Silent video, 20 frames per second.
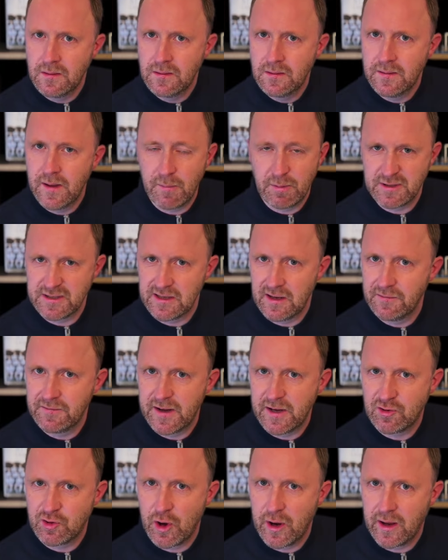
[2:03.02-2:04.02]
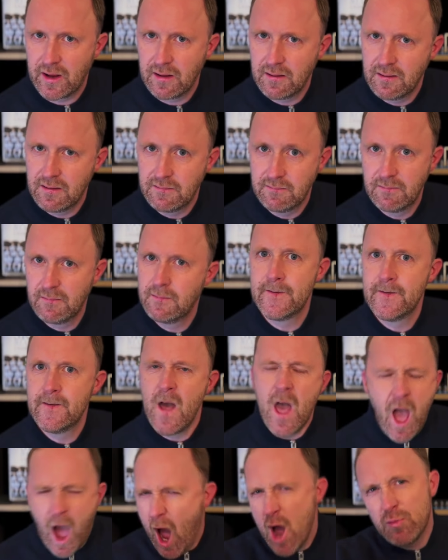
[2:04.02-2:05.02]
that was a lovely trick."
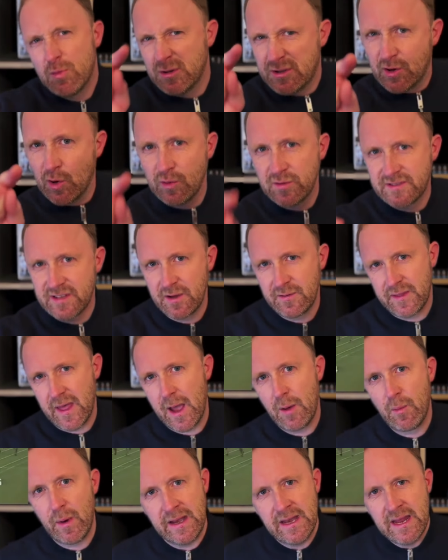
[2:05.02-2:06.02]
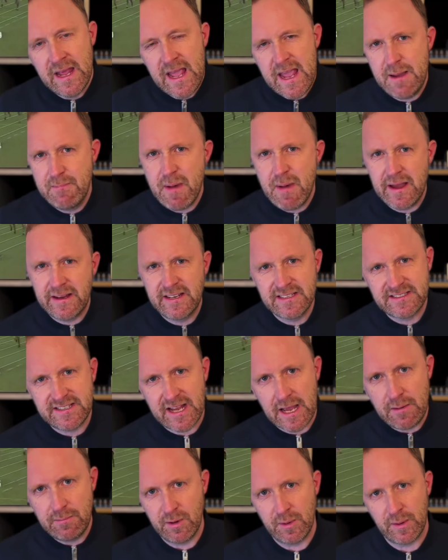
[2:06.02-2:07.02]
I was also there when he made his
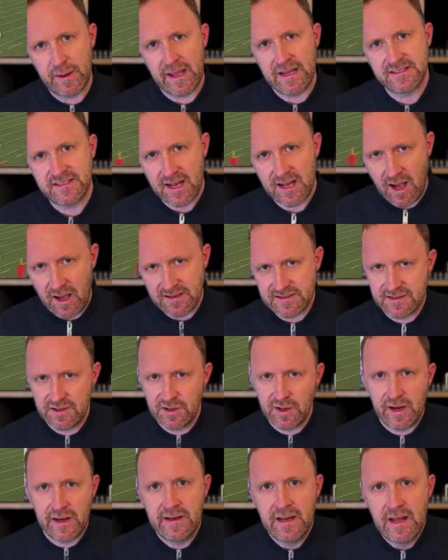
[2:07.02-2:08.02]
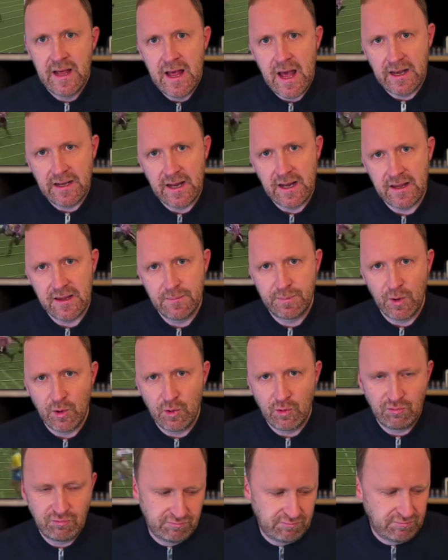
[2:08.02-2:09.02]
debut against Arsenal and let the
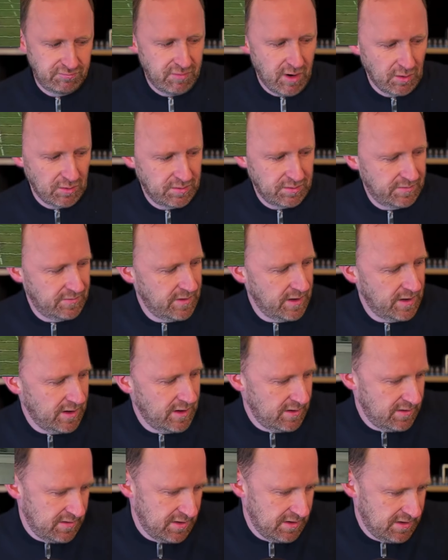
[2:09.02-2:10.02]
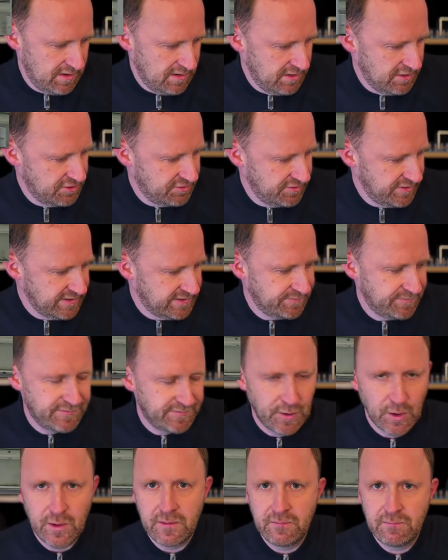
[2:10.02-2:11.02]
ball roll under his
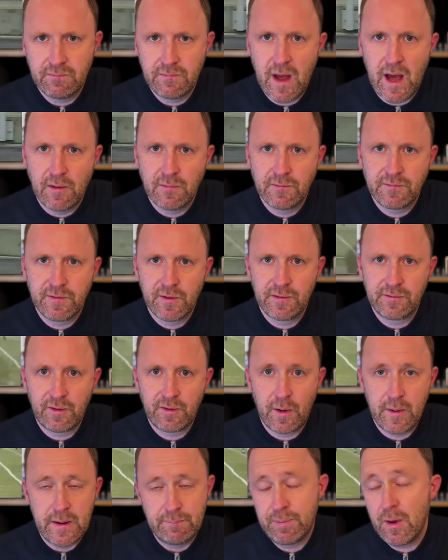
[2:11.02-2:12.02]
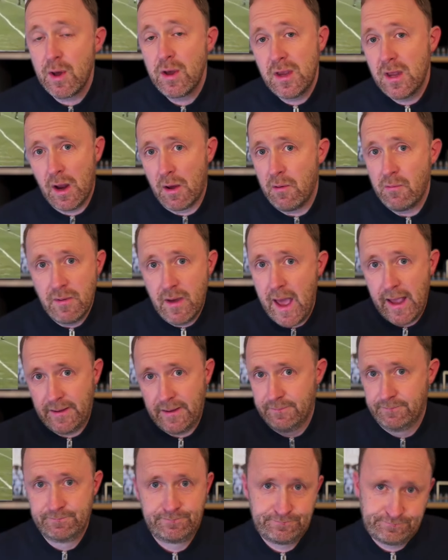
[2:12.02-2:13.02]
foot and out for a throw-in. But you know, hey,
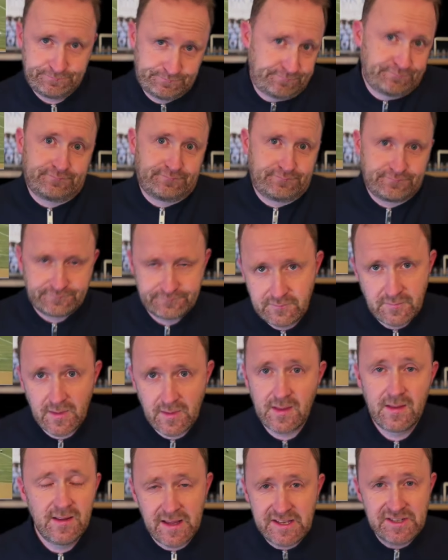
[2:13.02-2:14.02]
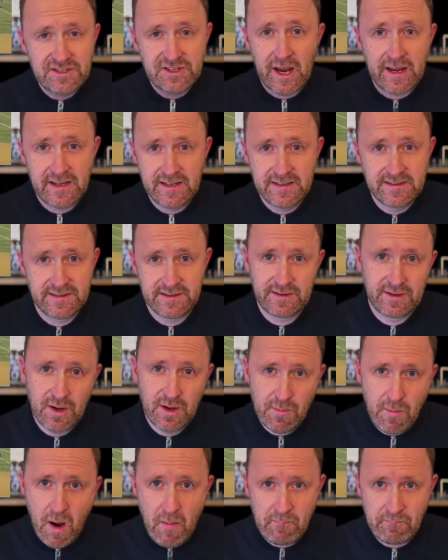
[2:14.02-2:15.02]
Lee Jenkinson,
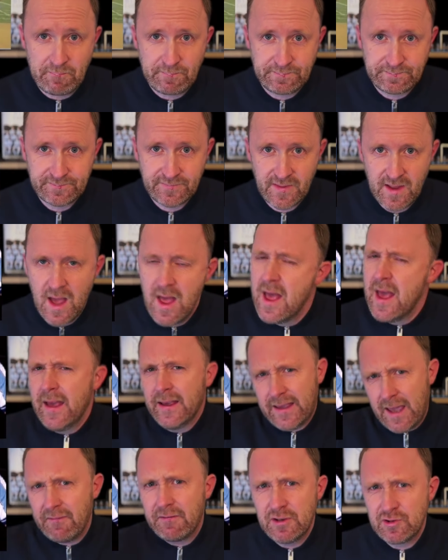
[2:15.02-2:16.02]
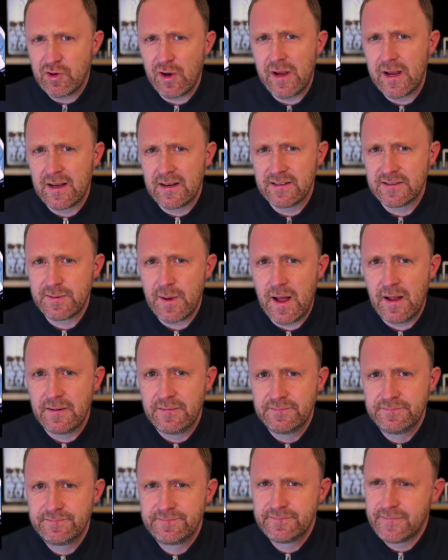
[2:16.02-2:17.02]
come on. Kevin Drinkle as well.
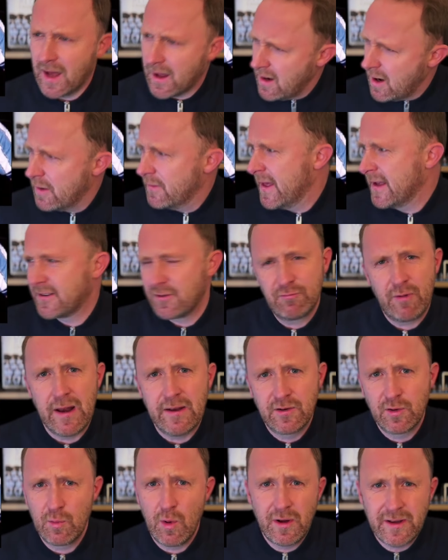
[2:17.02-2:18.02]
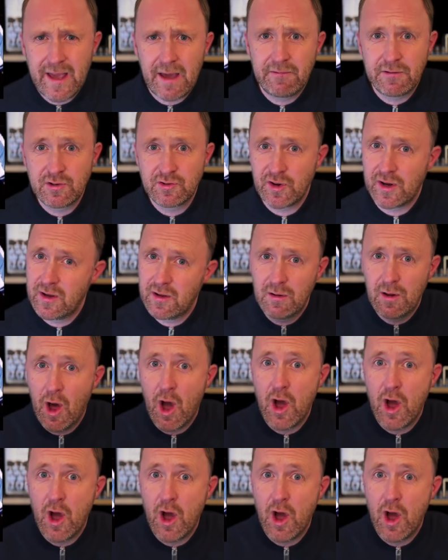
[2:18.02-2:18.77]
I know, there's a random one. Kevin Drinkle,